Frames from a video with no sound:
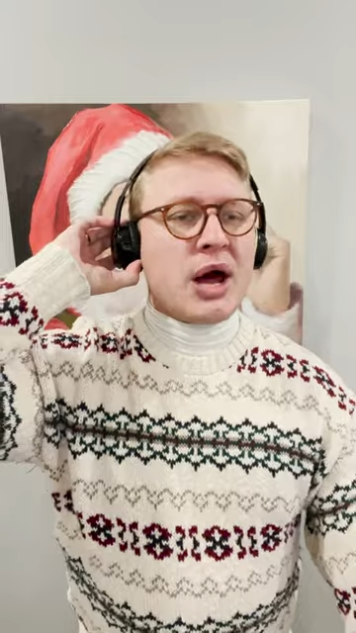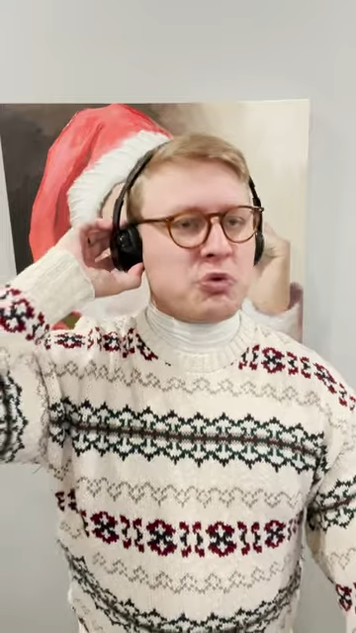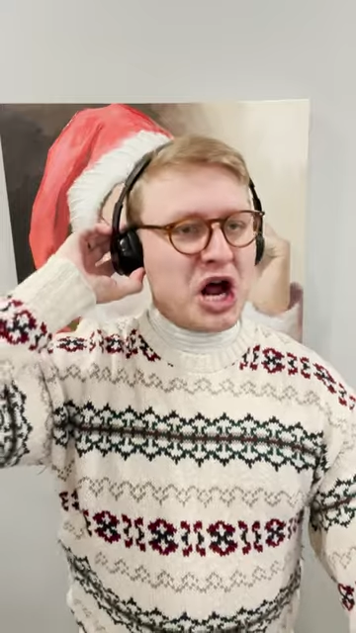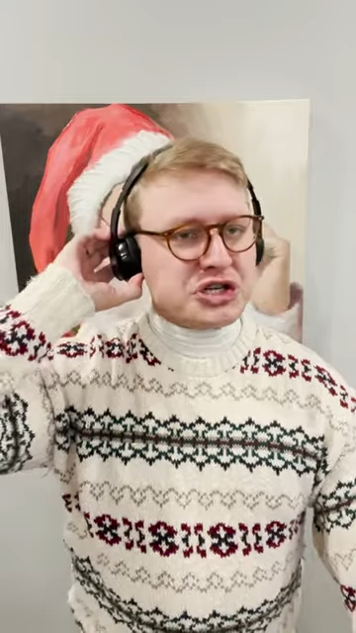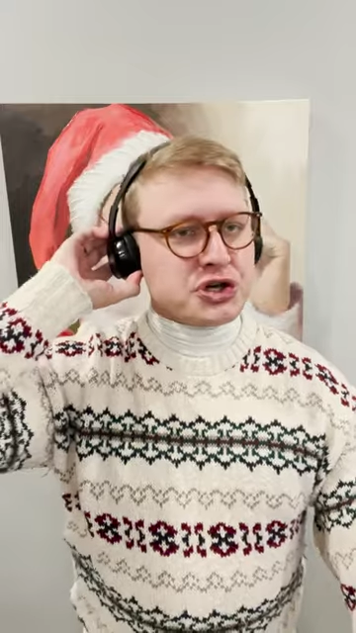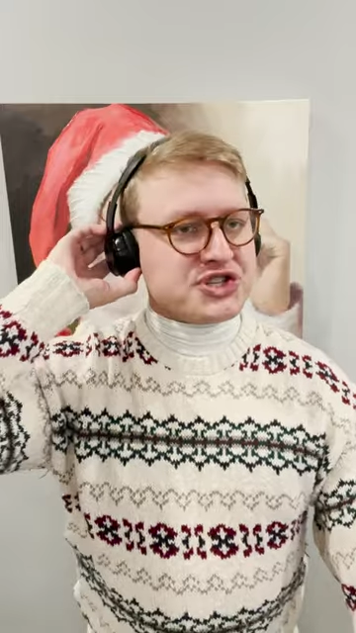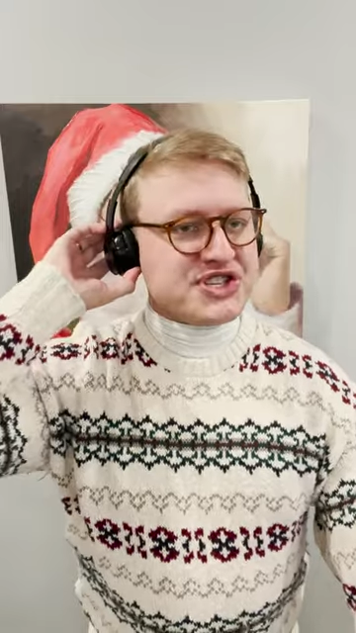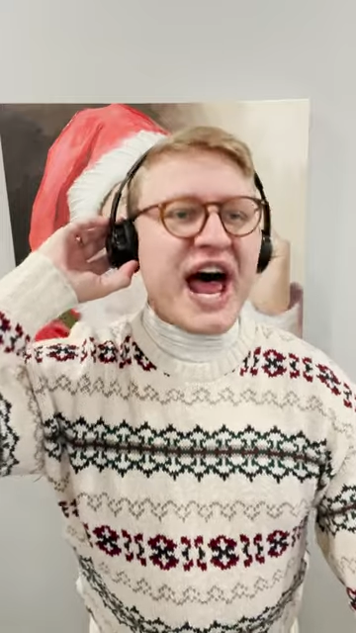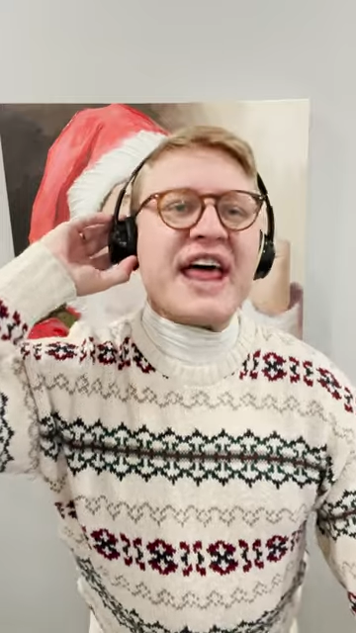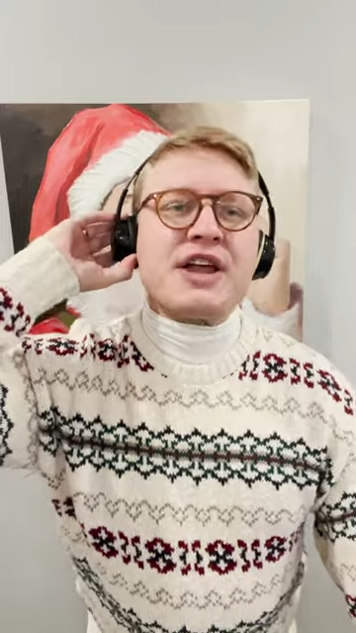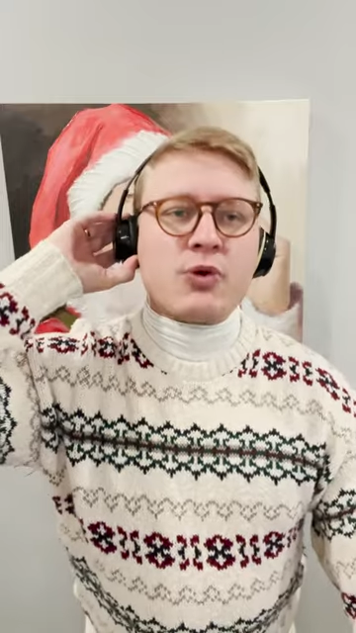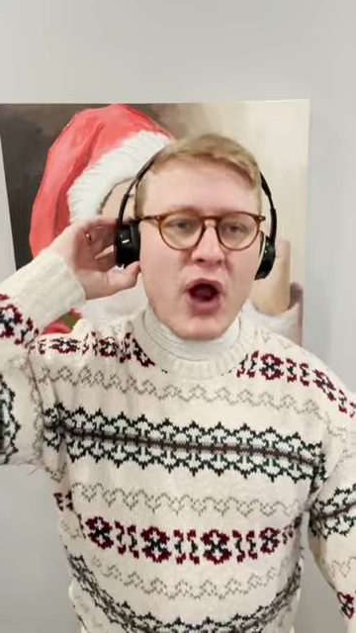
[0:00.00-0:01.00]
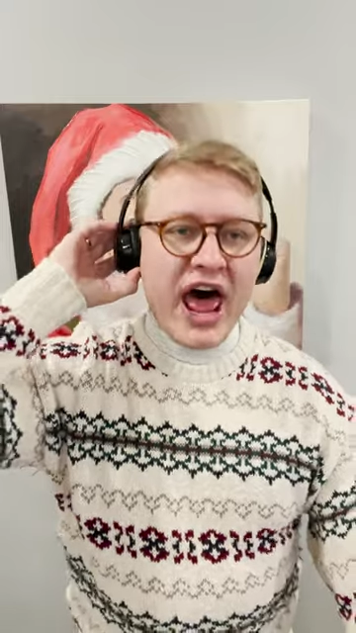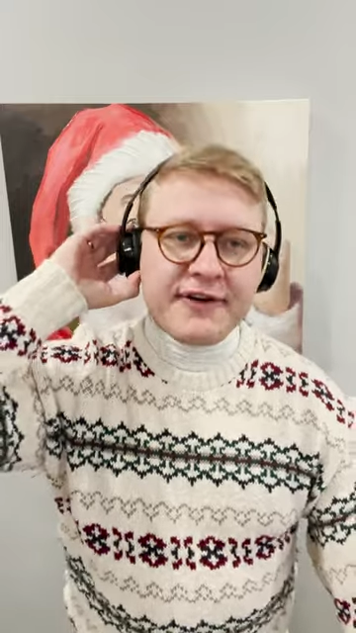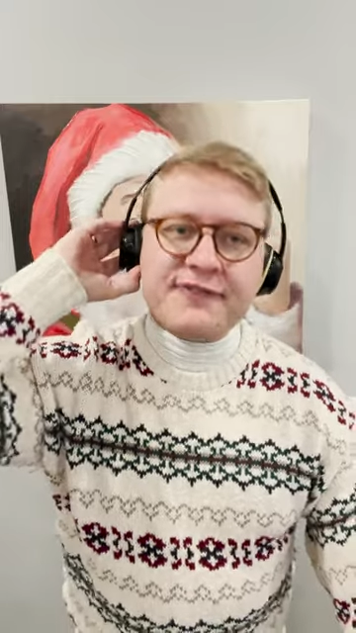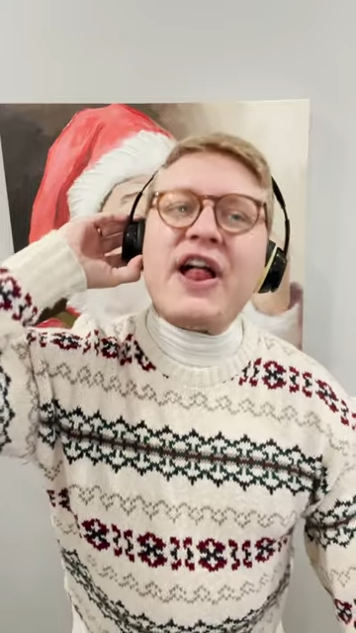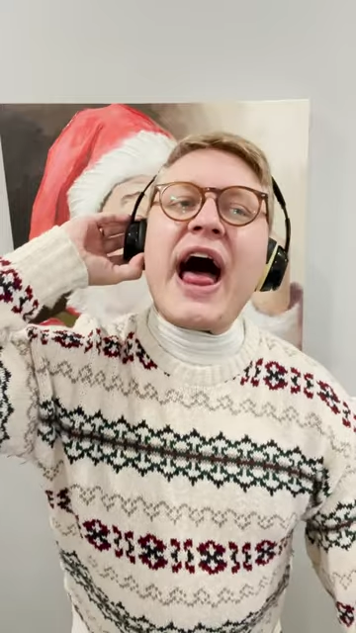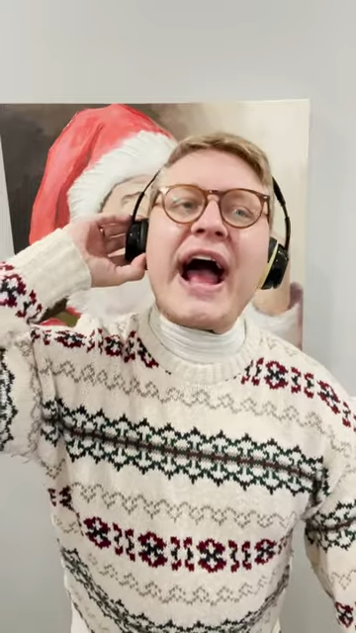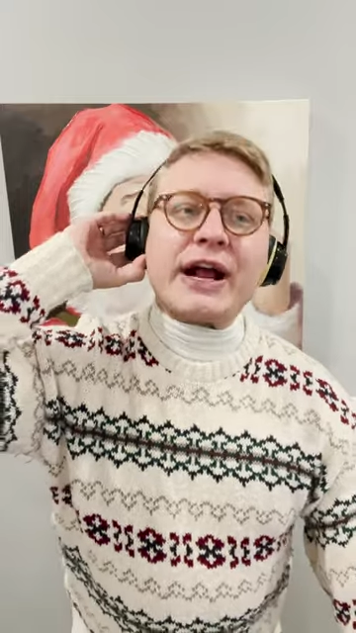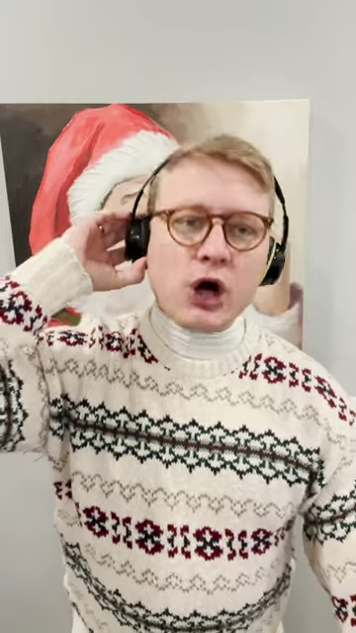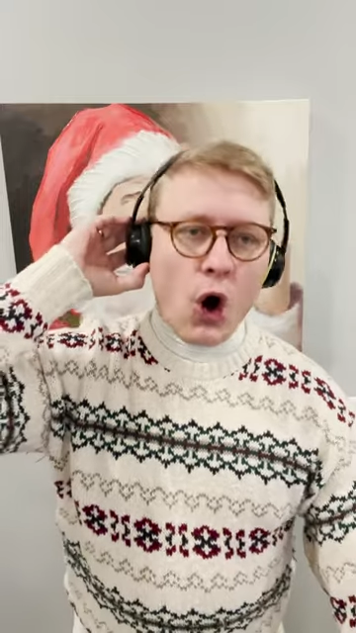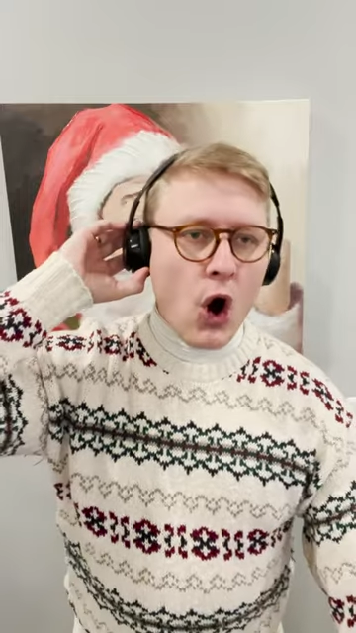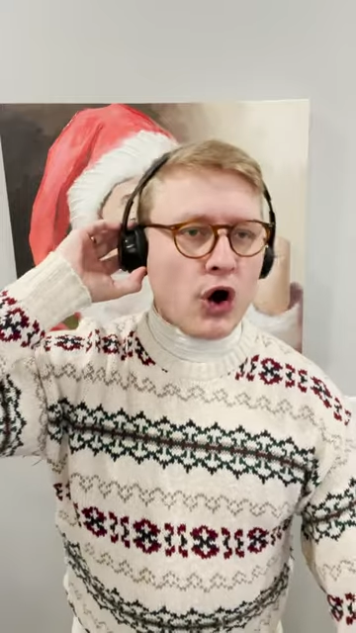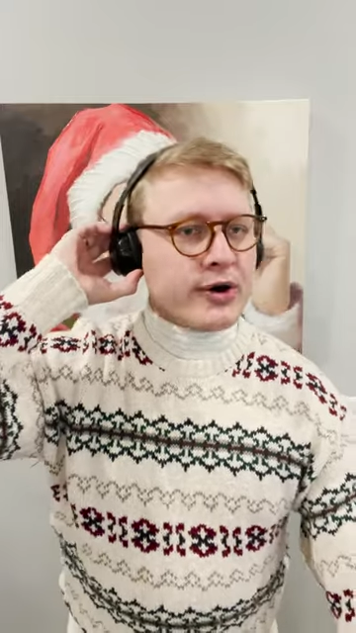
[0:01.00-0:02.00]
Richardson the red flag
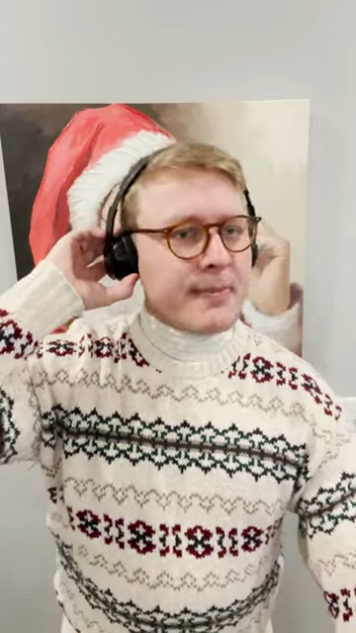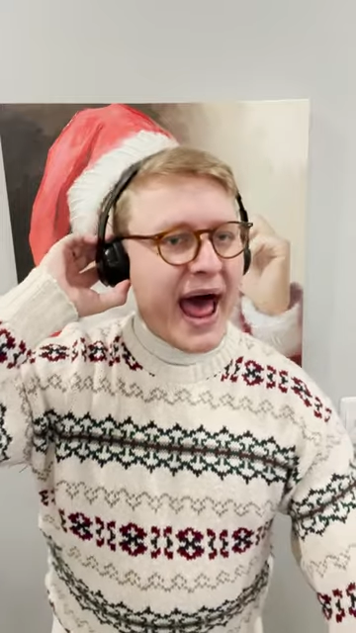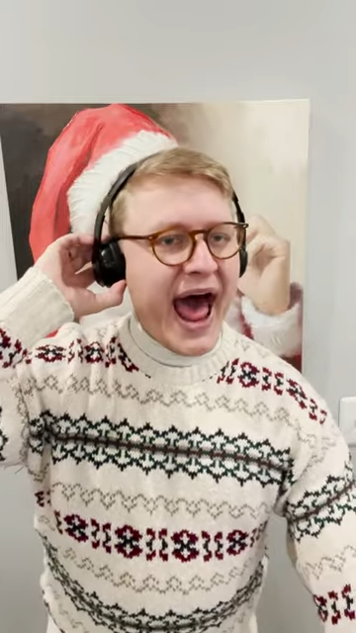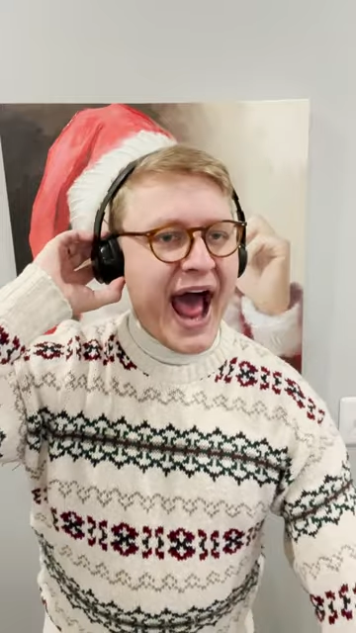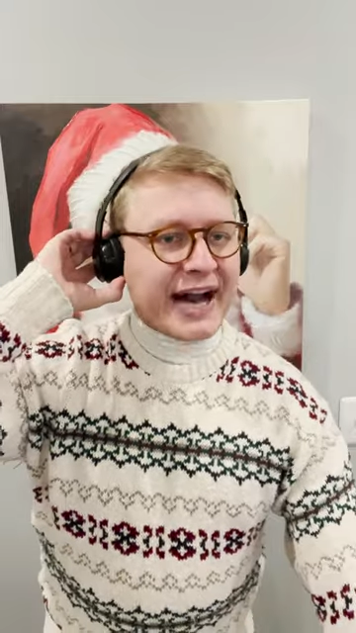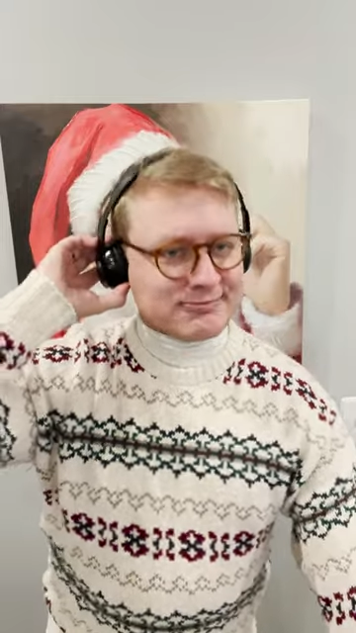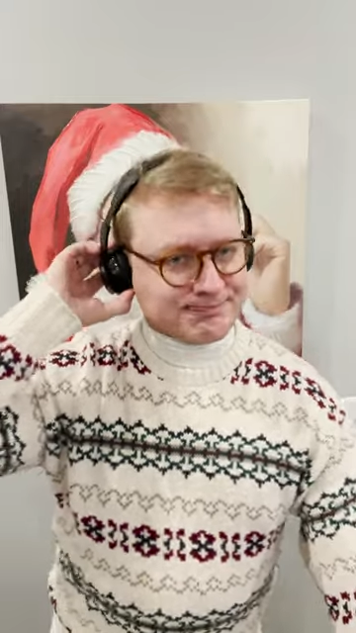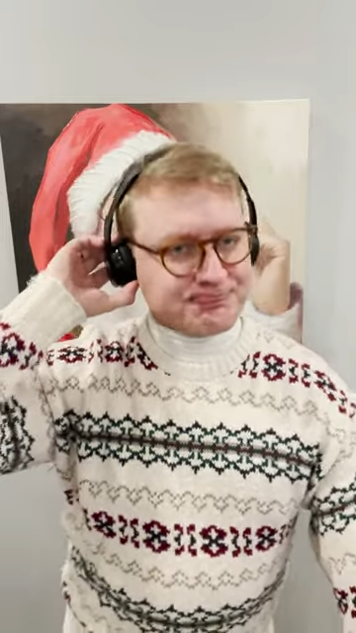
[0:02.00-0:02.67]
quarterback